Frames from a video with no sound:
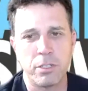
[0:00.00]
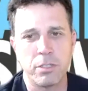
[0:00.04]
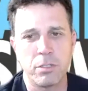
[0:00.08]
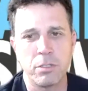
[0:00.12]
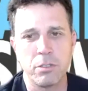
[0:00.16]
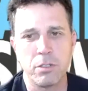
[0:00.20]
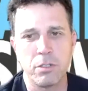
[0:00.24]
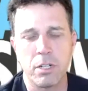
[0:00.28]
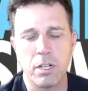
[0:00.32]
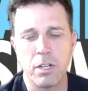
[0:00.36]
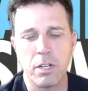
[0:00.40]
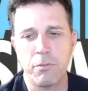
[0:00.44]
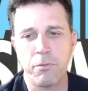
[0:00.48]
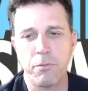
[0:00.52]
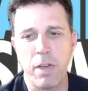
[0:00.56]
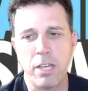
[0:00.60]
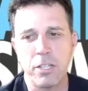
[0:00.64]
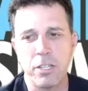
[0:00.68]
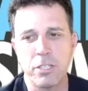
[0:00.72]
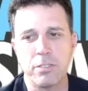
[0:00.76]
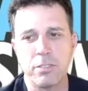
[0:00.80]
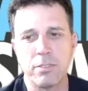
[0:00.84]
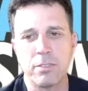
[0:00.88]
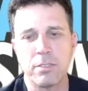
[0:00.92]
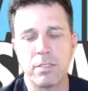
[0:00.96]
to
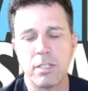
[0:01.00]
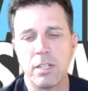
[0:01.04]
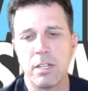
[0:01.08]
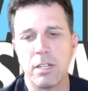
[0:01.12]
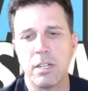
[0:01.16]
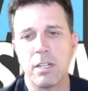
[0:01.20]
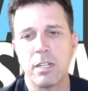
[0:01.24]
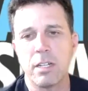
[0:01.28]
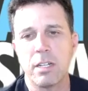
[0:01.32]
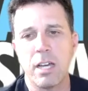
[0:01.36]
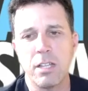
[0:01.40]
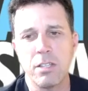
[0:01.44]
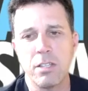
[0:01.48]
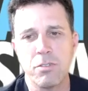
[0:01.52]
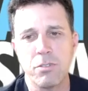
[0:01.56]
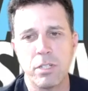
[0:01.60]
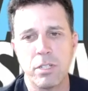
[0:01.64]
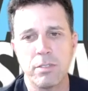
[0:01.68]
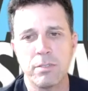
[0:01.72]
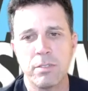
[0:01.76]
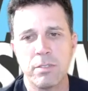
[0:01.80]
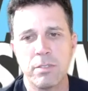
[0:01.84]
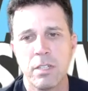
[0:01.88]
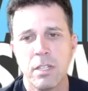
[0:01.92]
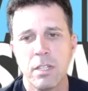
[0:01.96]
fascist
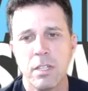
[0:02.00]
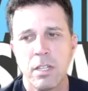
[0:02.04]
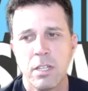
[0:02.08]
countries,